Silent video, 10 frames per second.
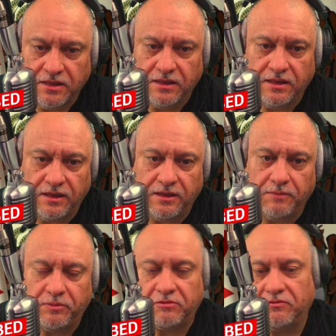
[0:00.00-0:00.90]
Part
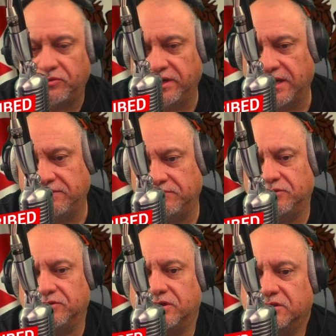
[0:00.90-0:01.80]
149, U.S.
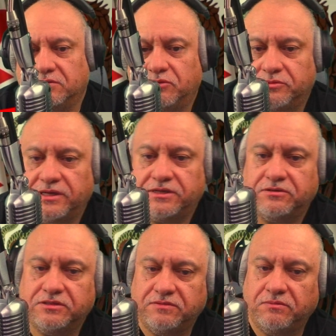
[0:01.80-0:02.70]
Customs and Border Protection,
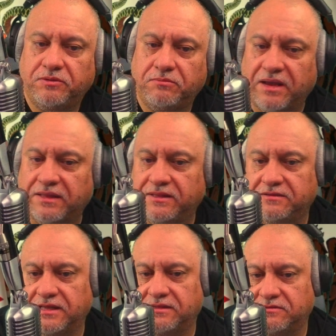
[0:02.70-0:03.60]
CBP, mandates
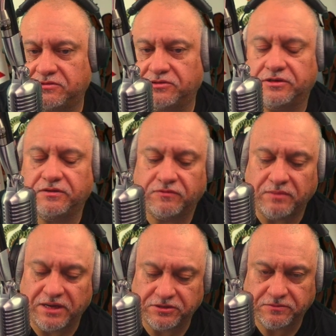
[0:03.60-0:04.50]
that certain
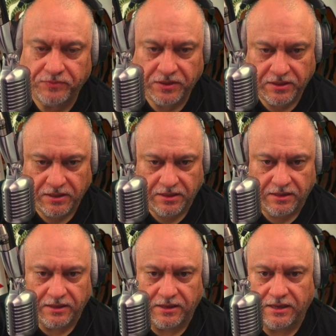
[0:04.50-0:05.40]
information
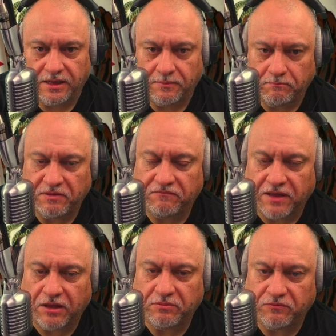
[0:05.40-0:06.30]
be
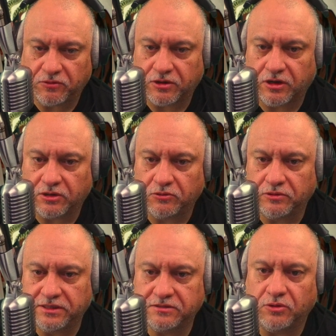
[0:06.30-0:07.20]
filed before cargo
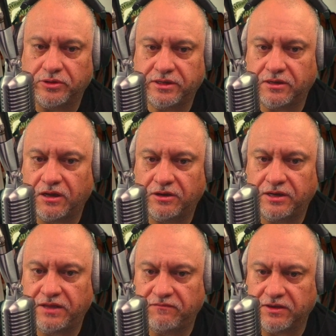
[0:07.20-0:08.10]
is loaded on
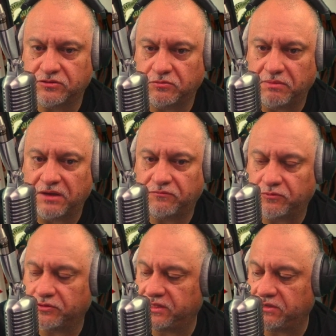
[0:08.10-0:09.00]
a vessel bound for
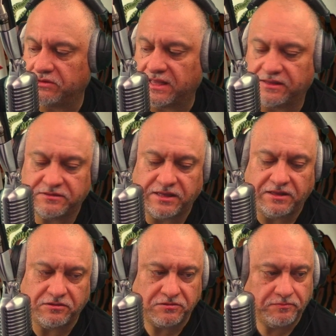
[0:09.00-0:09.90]
the United
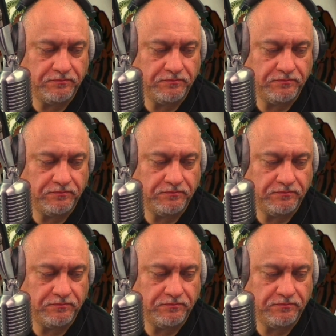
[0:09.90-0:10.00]
States.